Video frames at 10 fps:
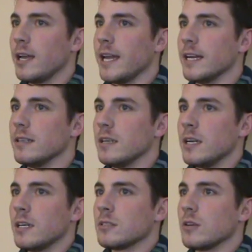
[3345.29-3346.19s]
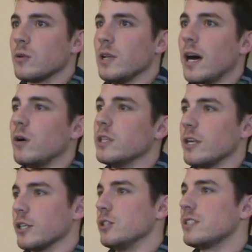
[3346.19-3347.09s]
and so not
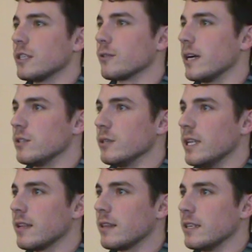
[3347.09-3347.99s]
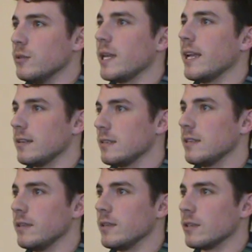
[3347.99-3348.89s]
only are you sitting around doing nothing, you can't
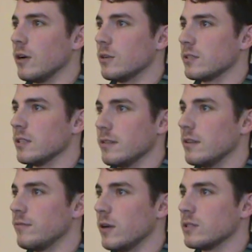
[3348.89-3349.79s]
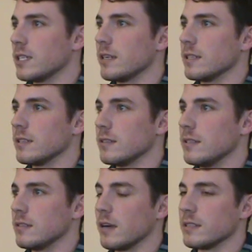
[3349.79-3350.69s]
even go to the, the phone center and,
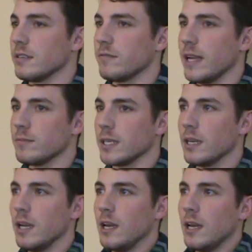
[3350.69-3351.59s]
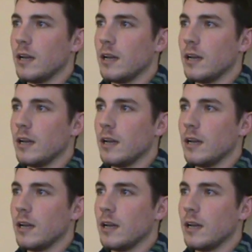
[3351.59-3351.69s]
and talk to your family. Yeah.